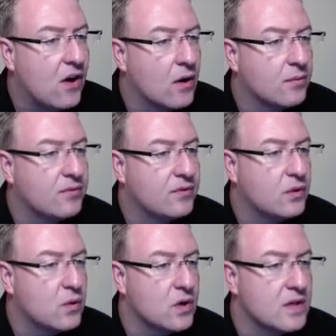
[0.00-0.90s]
hardwood
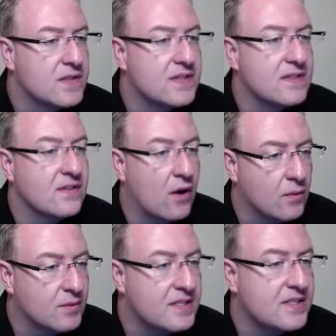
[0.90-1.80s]
floors,
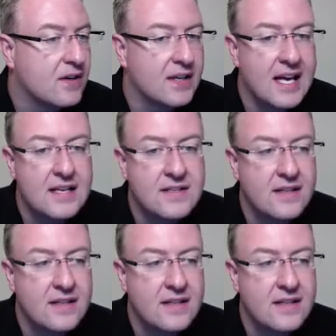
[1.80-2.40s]
hardwood staircase,